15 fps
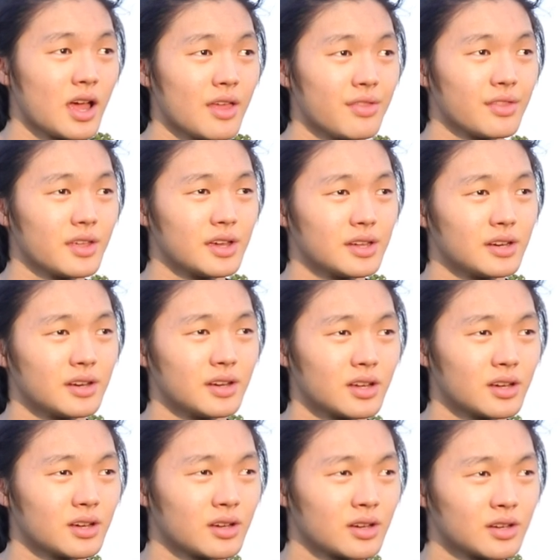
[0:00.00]
And then,
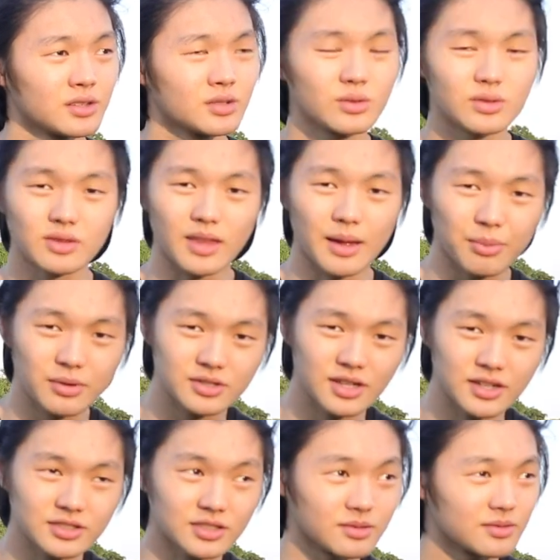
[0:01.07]
dude, that person
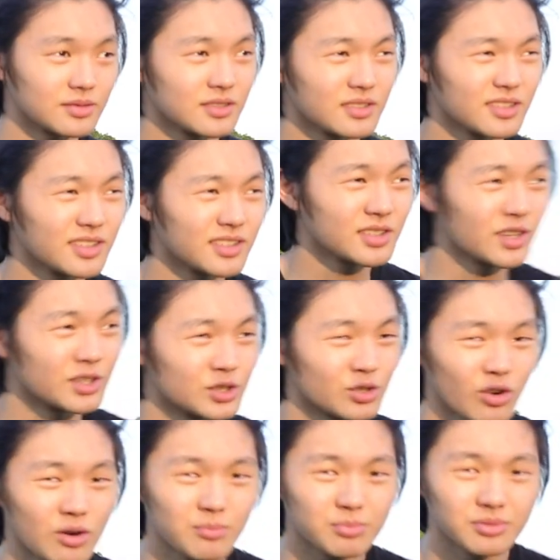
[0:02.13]
has a
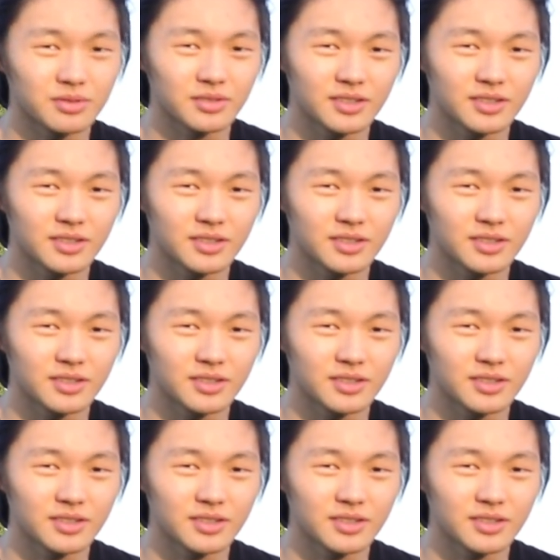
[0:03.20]
Trump.